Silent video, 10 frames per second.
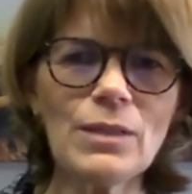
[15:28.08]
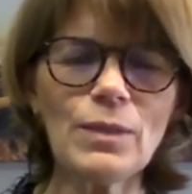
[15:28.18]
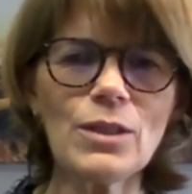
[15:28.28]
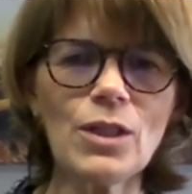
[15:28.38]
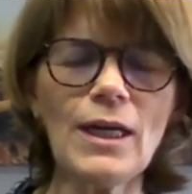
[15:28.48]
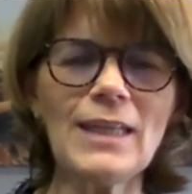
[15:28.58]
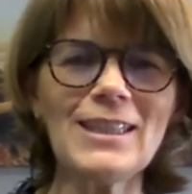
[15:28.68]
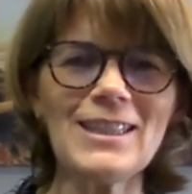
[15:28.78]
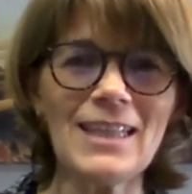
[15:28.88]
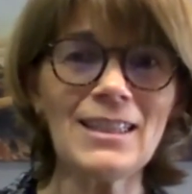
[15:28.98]
So
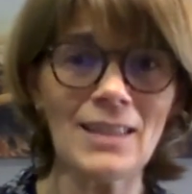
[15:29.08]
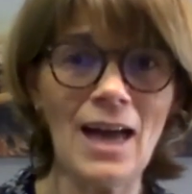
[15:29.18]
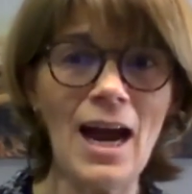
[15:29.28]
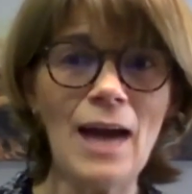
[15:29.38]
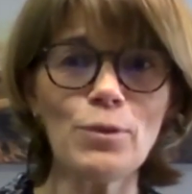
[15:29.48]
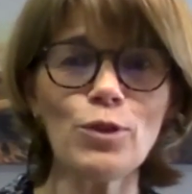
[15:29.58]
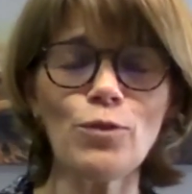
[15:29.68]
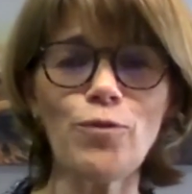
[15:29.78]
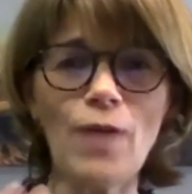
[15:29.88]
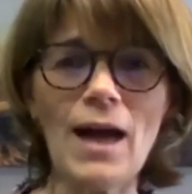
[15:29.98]
it's time to
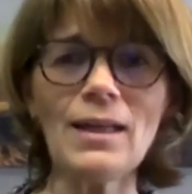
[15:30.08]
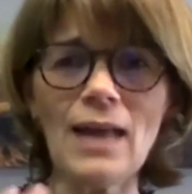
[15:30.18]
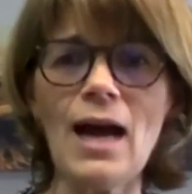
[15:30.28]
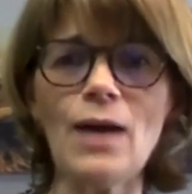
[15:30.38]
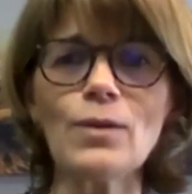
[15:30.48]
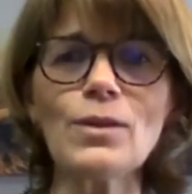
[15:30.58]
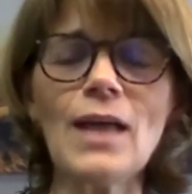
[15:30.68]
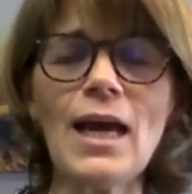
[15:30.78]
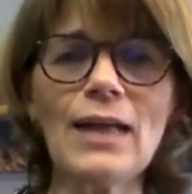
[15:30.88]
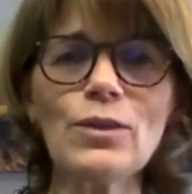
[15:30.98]
find out
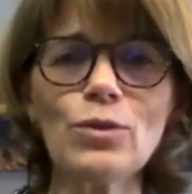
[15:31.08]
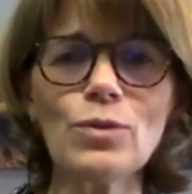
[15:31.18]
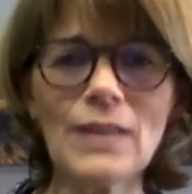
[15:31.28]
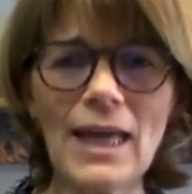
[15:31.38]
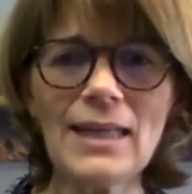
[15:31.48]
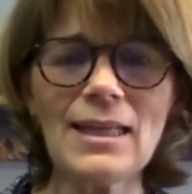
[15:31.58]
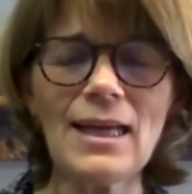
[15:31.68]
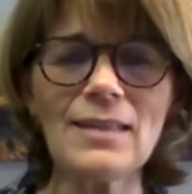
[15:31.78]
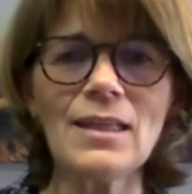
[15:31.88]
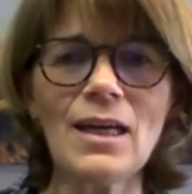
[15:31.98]
and to take
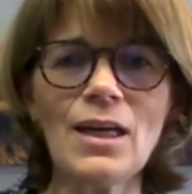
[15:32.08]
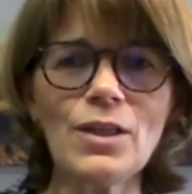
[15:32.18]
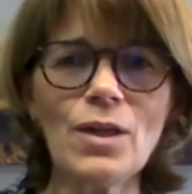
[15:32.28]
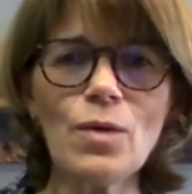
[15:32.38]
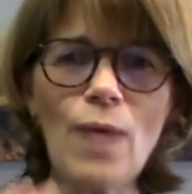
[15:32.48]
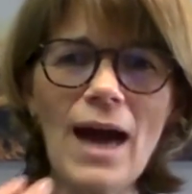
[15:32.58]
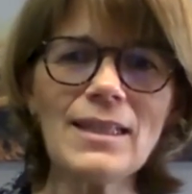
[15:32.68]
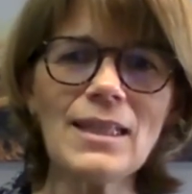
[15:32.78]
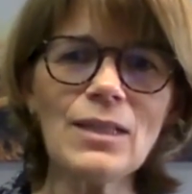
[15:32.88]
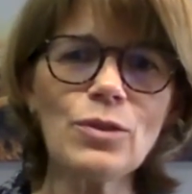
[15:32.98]
that,
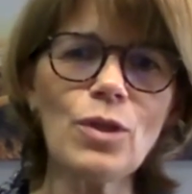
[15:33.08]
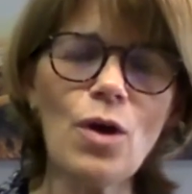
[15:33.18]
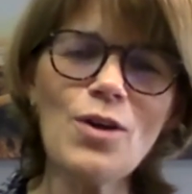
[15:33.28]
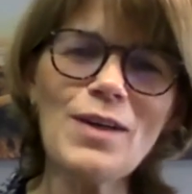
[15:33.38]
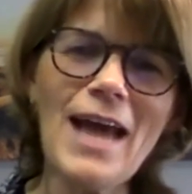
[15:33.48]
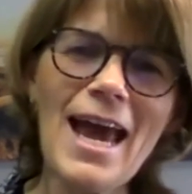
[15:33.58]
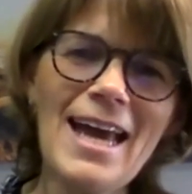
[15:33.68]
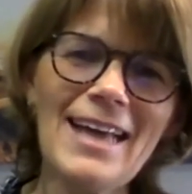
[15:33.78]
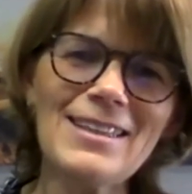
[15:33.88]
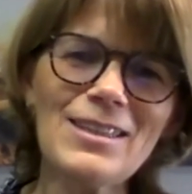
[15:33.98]
right into your own
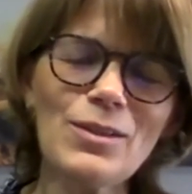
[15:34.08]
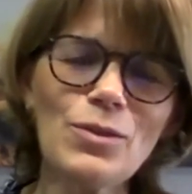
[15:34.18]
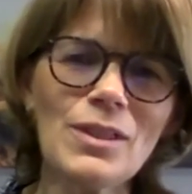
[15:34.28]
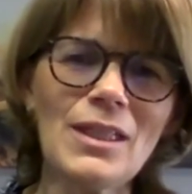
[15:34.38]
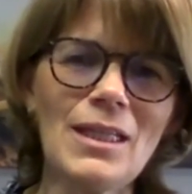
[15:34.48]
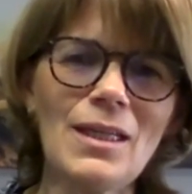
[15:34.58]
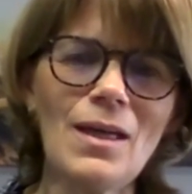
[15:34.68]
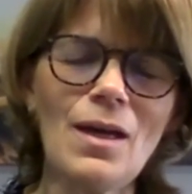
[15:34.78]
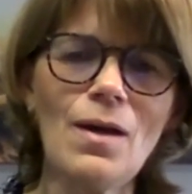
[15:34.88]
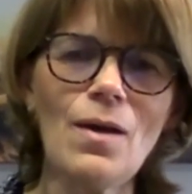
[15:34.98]
hands to see,
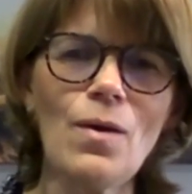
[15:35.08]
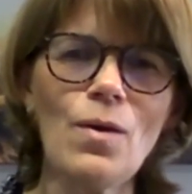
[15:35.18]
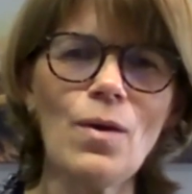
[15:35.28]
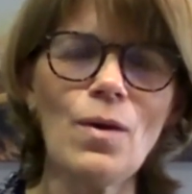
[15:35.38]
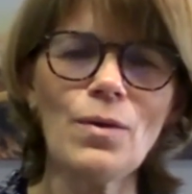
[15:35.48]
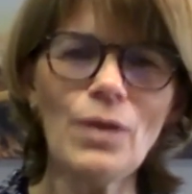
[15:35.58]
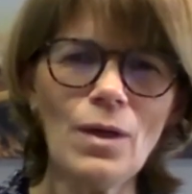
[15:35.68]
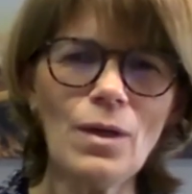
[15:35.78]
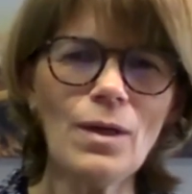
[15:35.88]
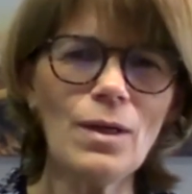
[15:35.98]

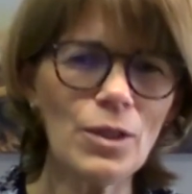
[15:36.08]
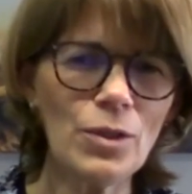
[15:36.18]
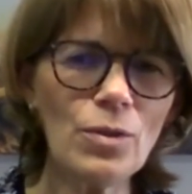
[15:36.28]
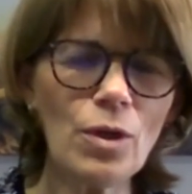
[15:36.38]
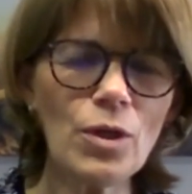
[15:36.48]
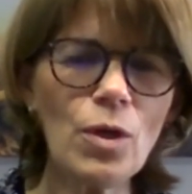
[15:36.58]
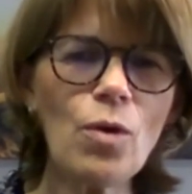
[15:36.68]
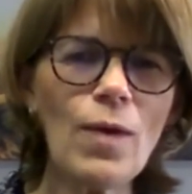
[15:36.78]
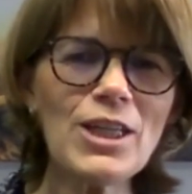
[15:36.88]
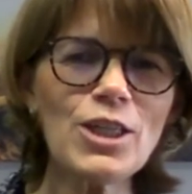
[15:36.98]
your
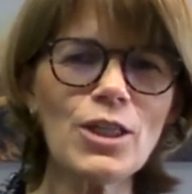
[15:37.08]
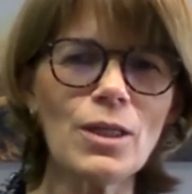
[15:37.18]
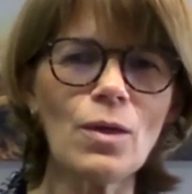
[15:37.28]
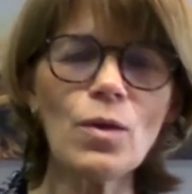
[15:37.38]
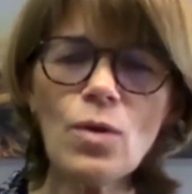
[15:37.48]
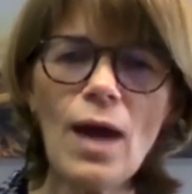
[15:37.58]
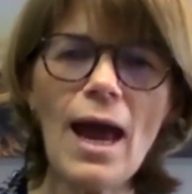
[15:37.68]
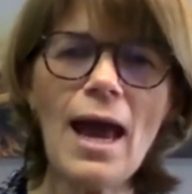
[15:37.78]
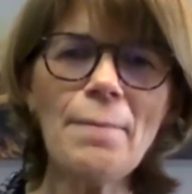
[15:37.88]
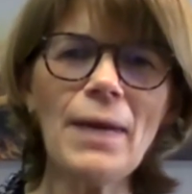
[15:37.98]
question, who
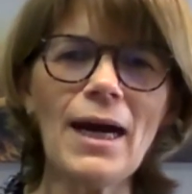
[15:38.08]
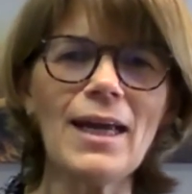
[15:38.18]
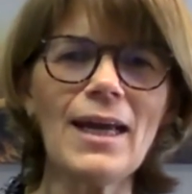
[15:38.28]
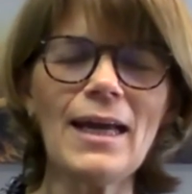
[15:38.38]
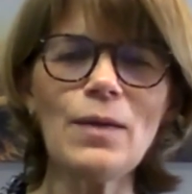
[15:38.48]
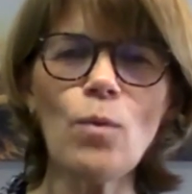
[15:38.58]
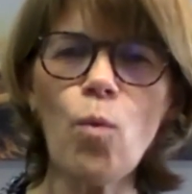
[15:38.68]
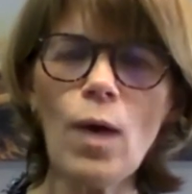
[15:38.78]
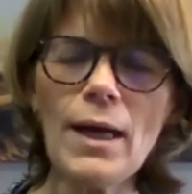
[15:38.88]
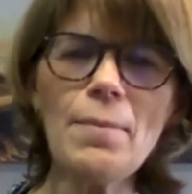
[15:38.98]
am I and
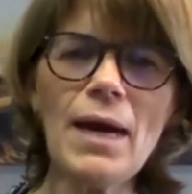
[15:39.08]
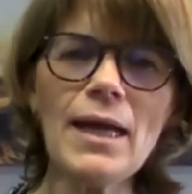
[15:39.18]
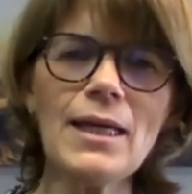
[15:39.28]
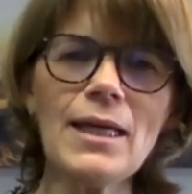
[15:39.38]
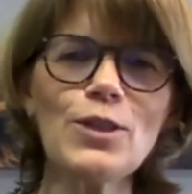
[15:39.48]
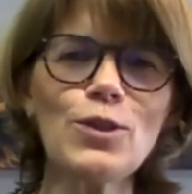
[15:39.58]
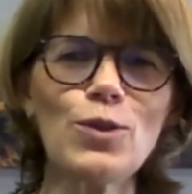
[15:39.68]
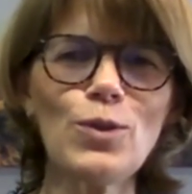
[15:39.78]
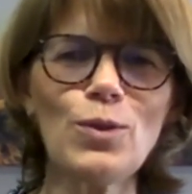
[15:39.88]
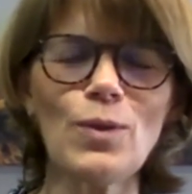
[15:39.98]
what am I here to do?